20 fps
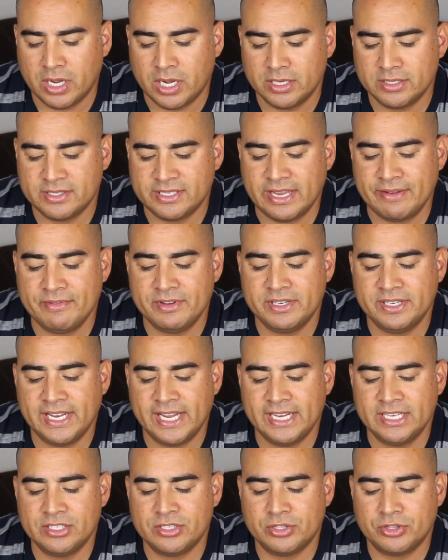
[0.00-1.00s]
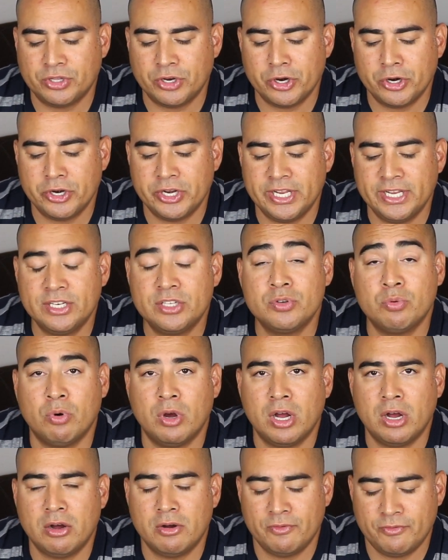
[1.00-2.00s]
7 days, 30,
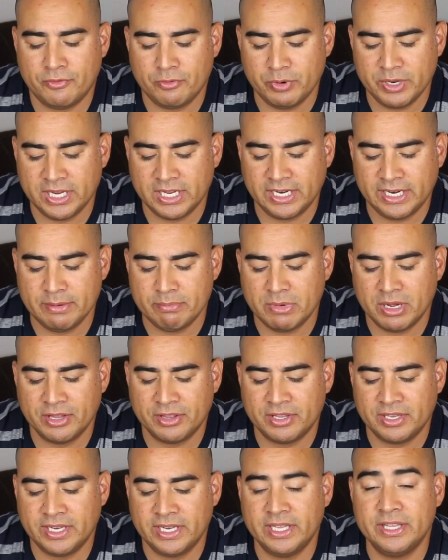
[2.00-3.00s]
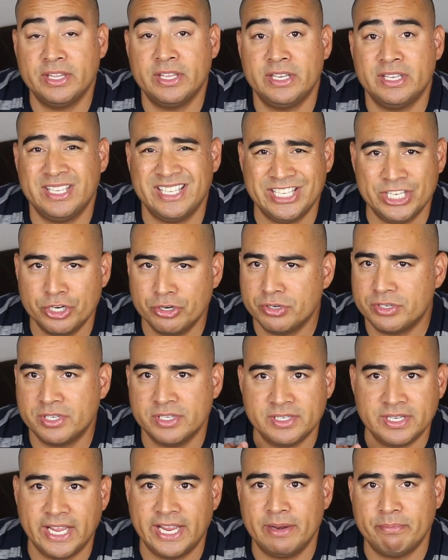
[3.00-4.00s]
12, weekly, monthly, and then year to
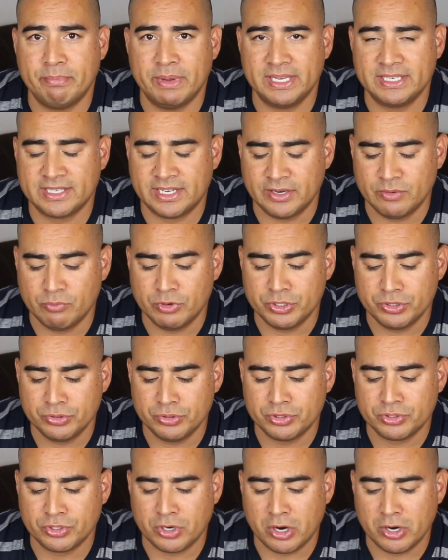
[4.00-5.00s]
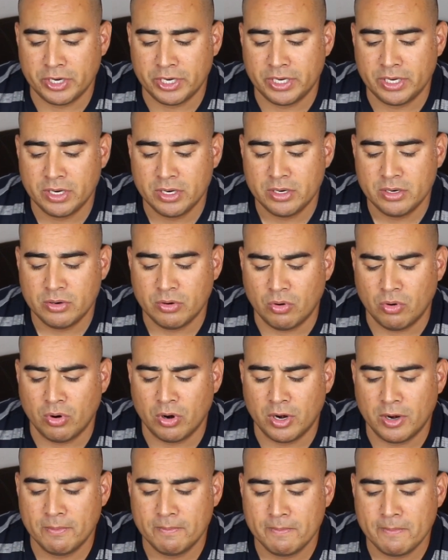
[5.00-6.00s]
date, basically when you started,
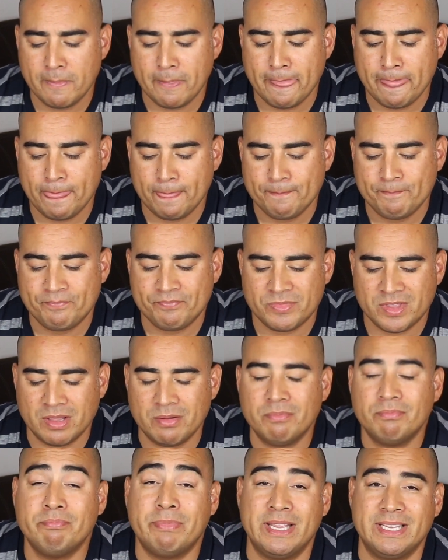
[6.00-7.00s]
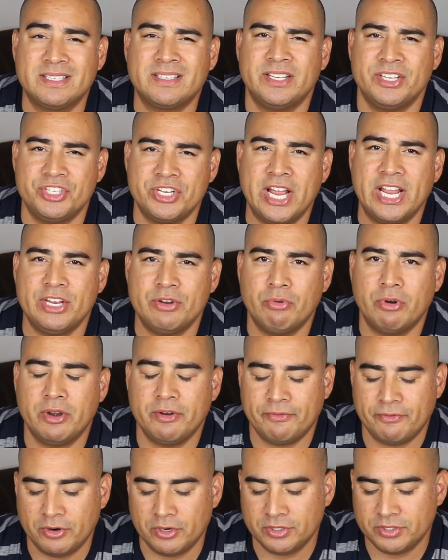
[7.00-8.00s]
or basically January
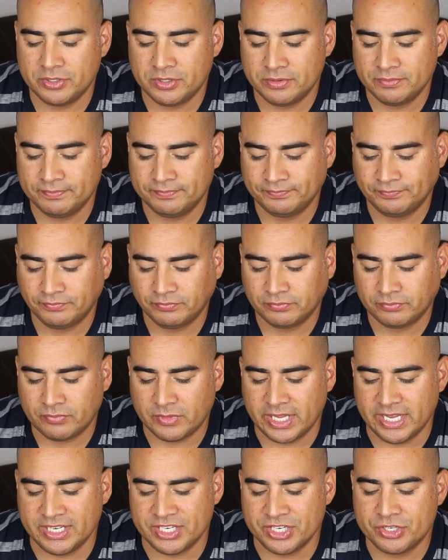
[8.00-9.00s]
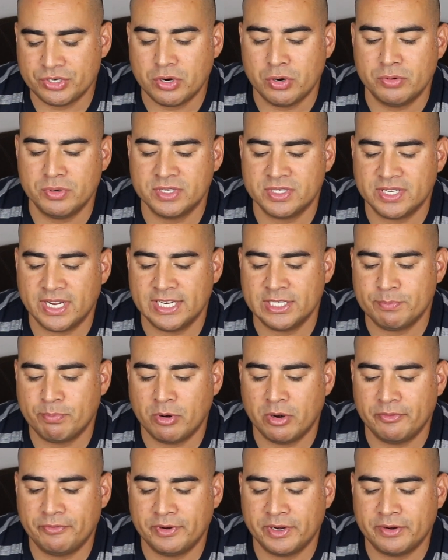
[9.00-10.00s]
1st. It just coincides
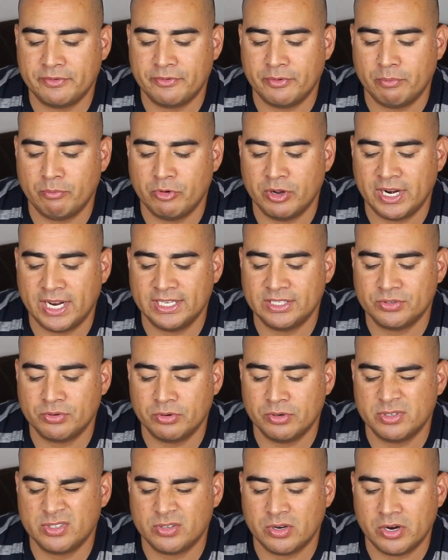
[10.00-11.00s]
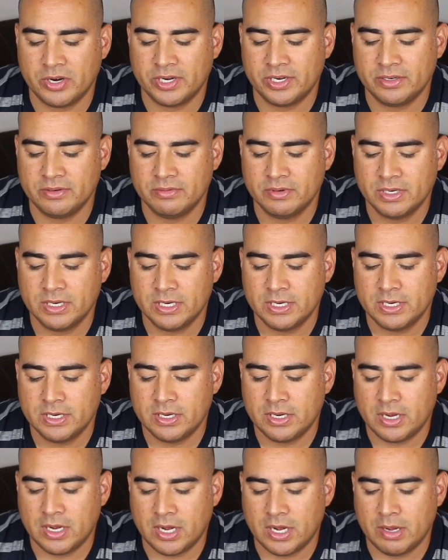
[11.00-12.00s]
perfect from when I sort of started.
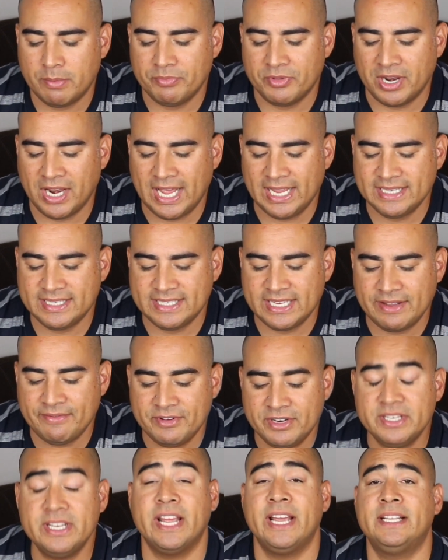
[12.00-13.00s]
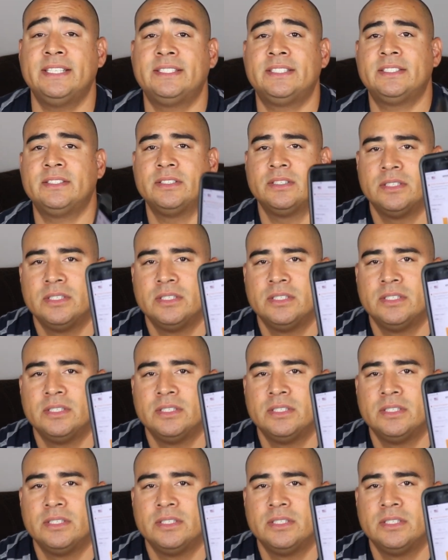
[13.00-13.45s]
The last 7 days,